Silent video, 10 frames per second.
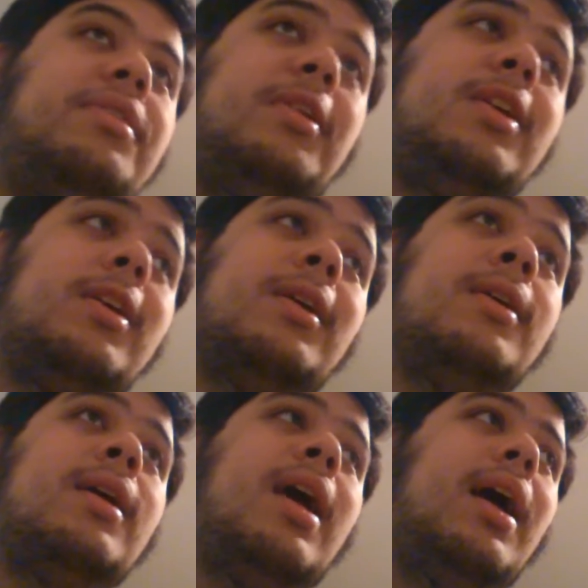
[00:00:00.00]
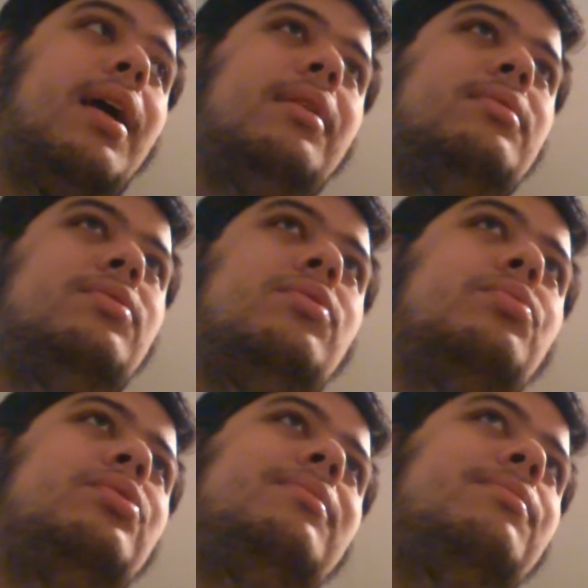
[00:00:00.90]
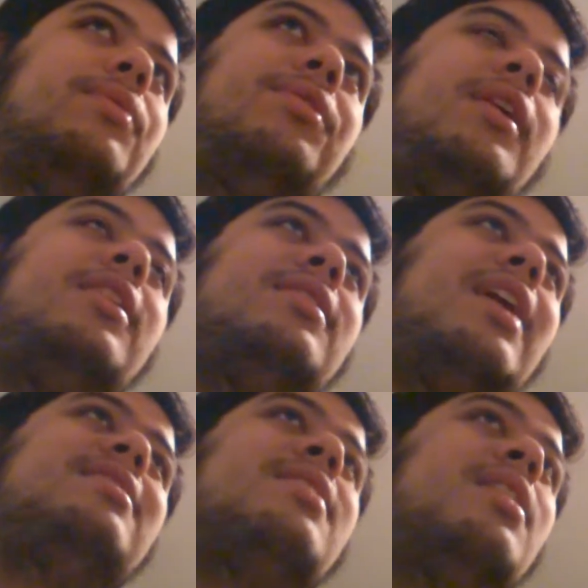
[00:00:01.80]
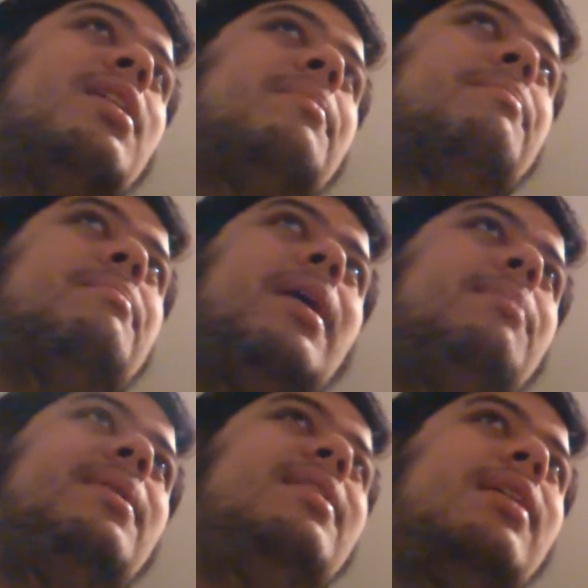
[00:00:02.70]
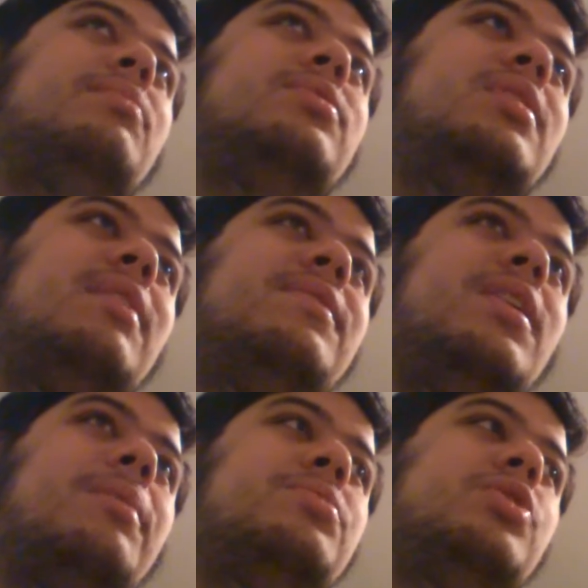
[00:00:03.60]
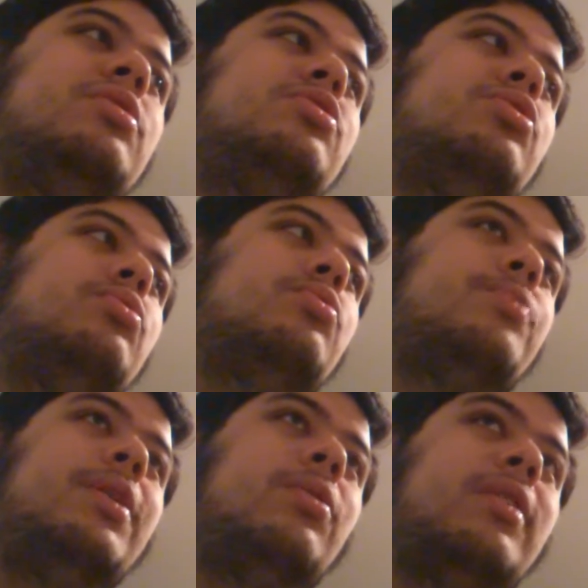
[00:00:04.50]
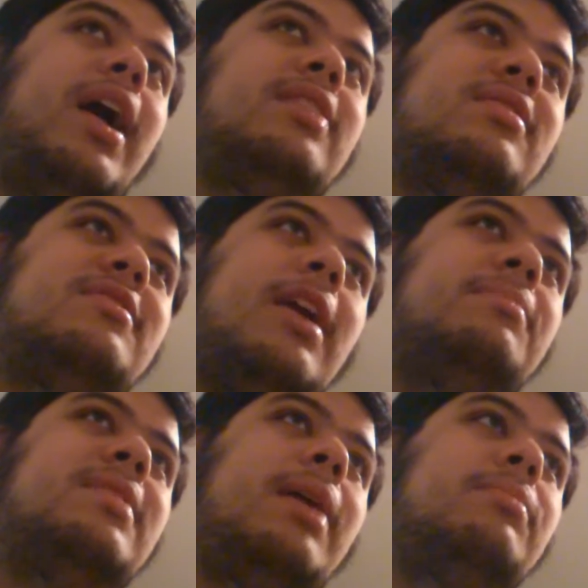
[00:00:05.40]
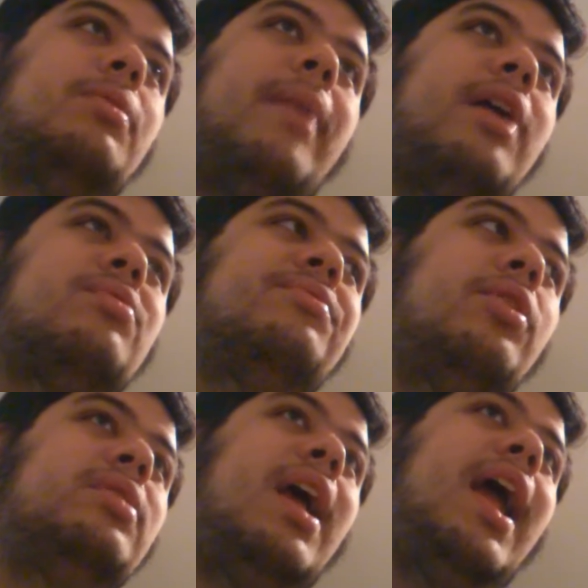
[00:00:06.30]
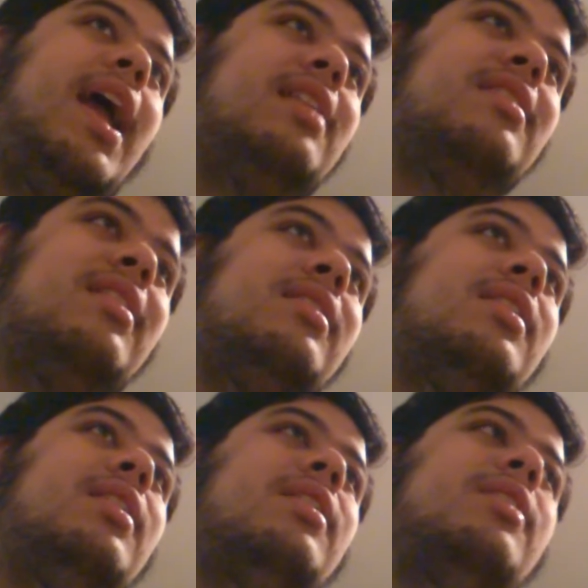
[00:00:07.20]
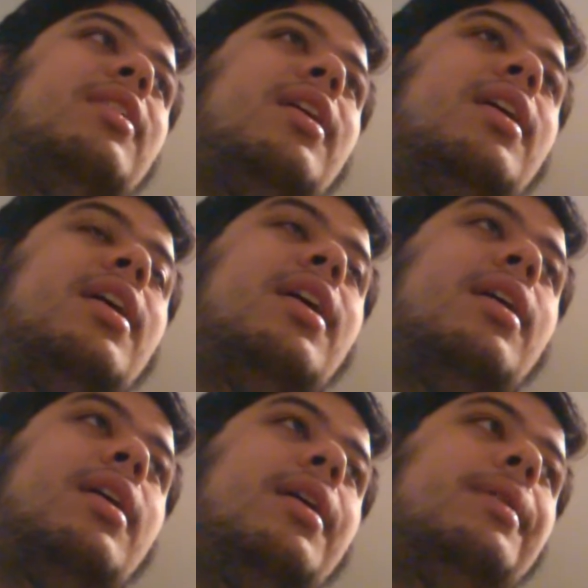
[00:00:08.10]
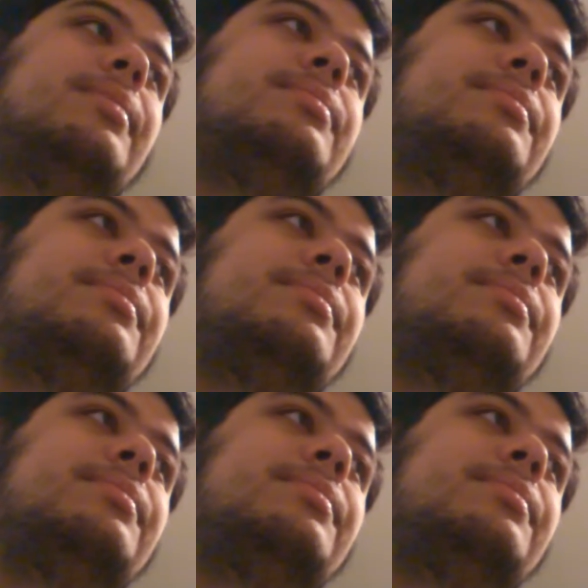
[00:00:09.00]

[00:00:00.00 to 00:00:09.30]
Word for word: thing uh, you would think that maybe they would give the option to record at the same time the microphone and the